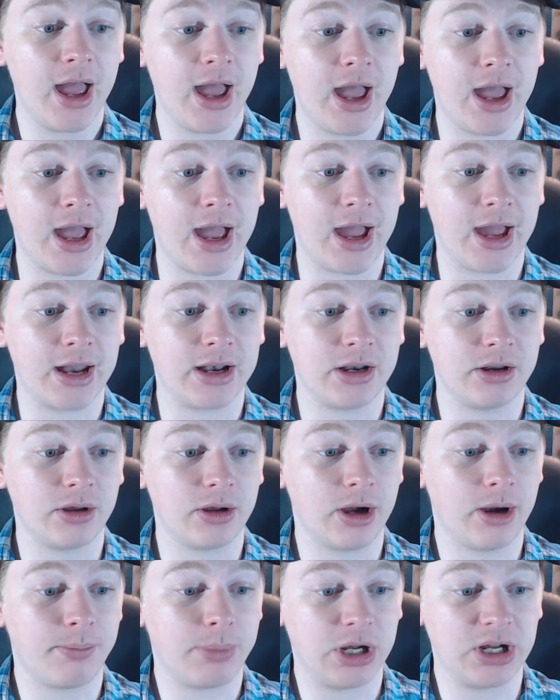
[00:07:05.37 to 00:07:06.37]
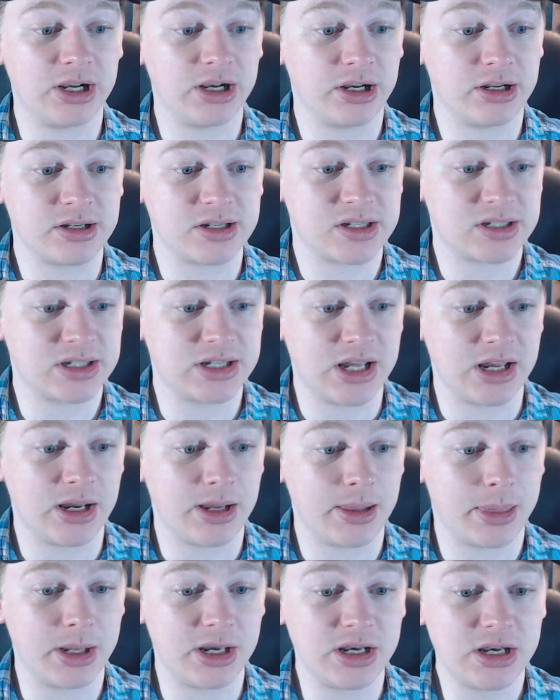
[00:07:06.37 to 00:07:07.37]
And upon
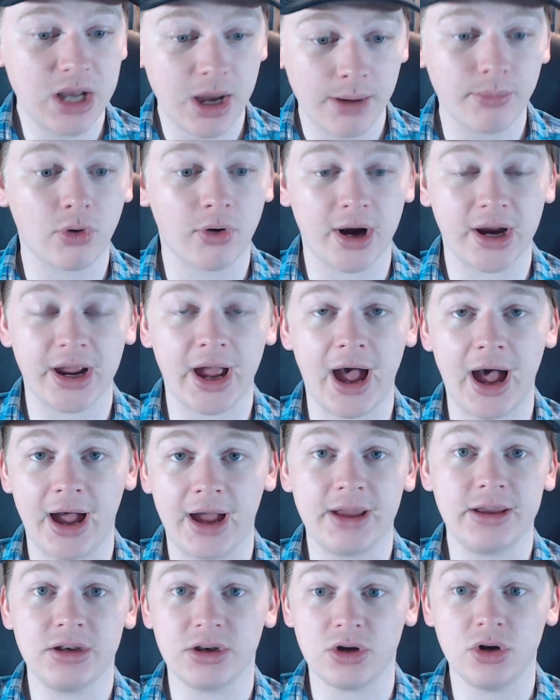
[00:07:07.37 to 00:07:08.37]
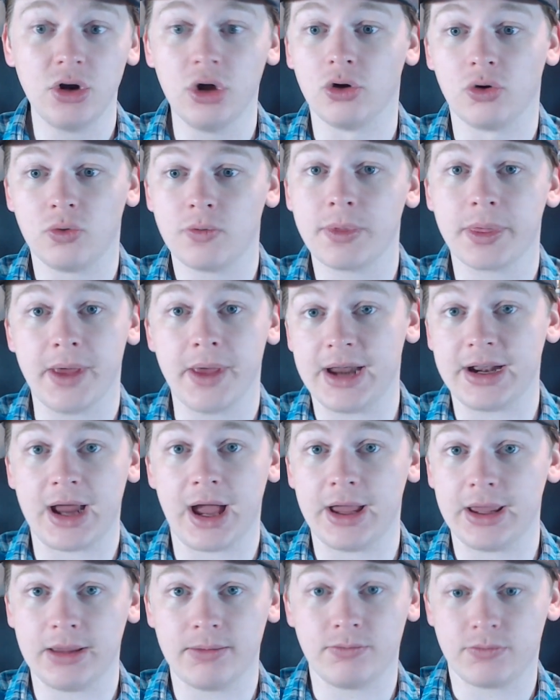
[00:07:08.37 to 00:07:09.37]
seeing the numbering, I knew that,
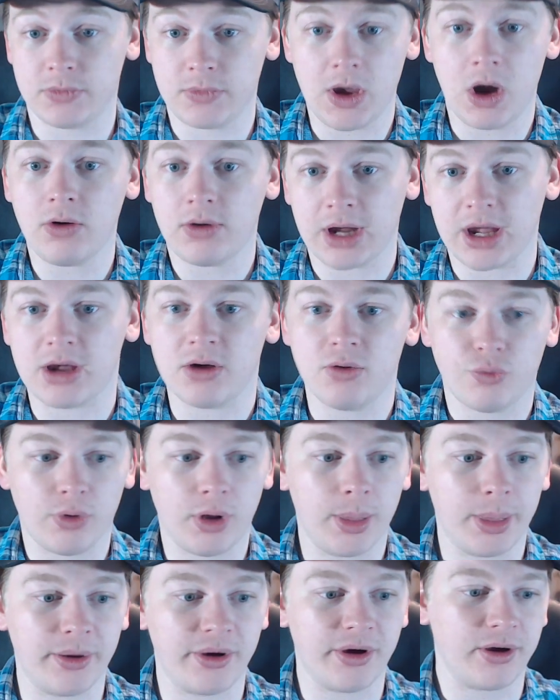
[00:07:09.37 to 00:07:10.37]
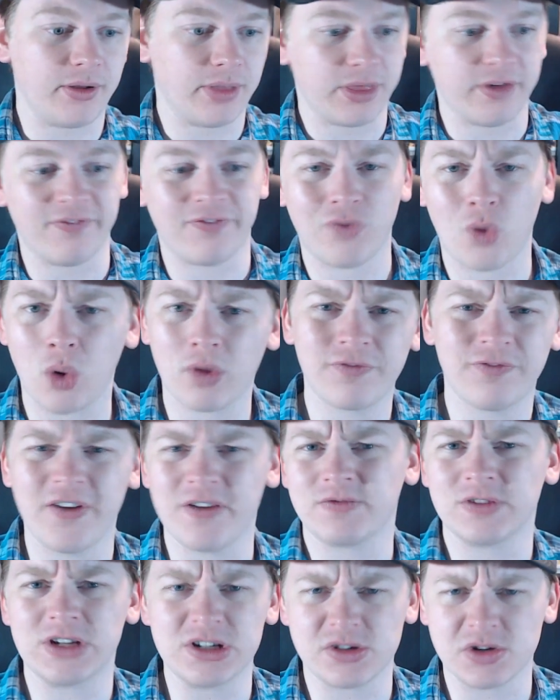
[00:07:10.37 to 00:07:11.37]
okay, well, the
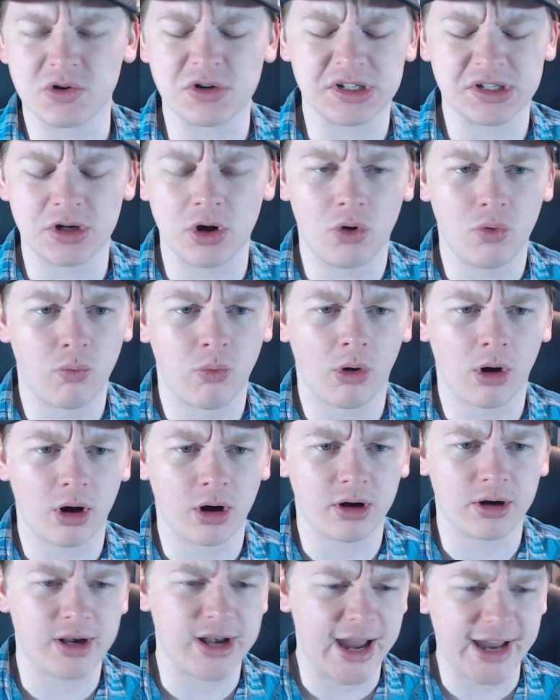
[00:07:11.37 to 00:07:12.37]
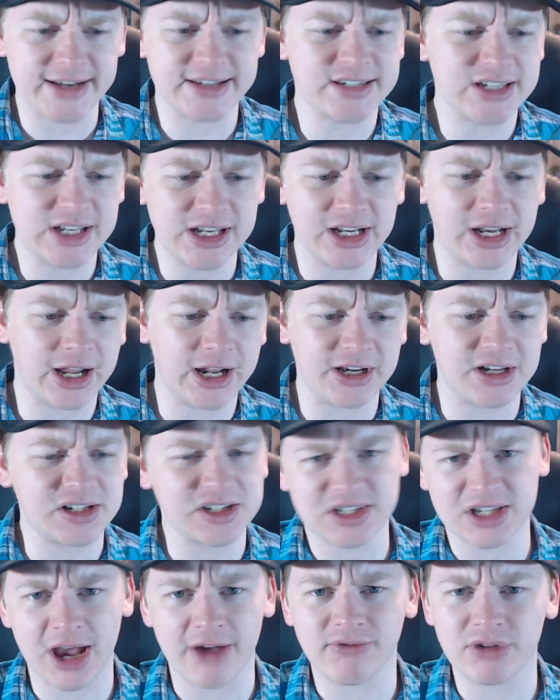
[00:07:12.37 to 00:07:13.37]
450s or so were
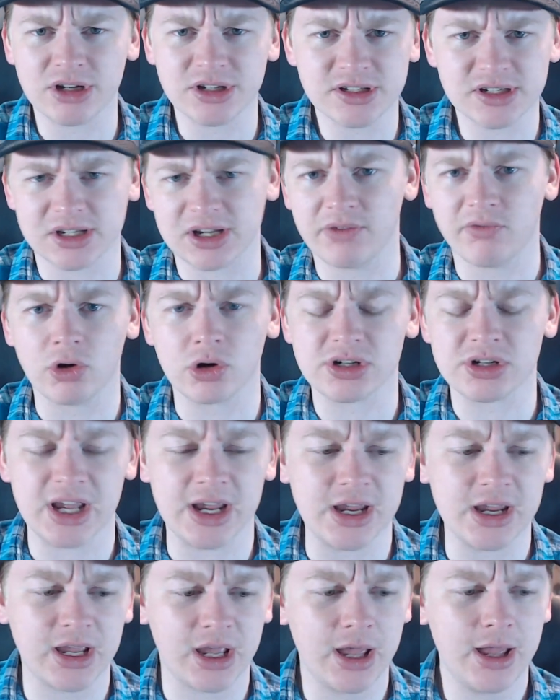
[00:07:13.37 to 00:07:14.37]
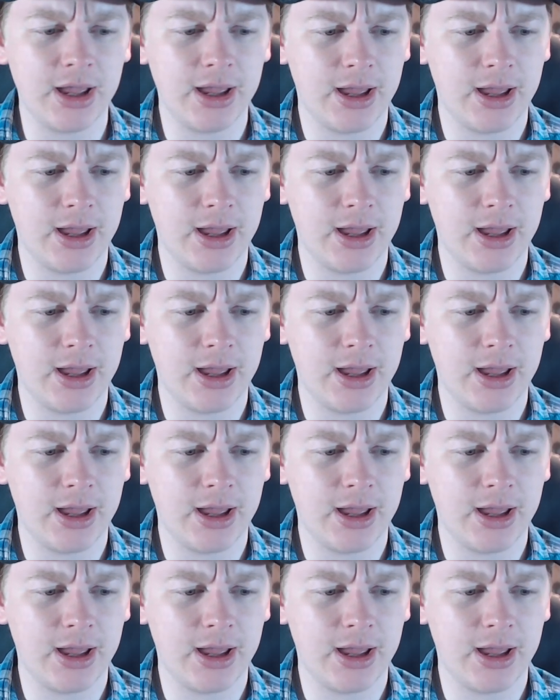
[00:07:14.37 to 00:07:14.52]
1987s, give or take.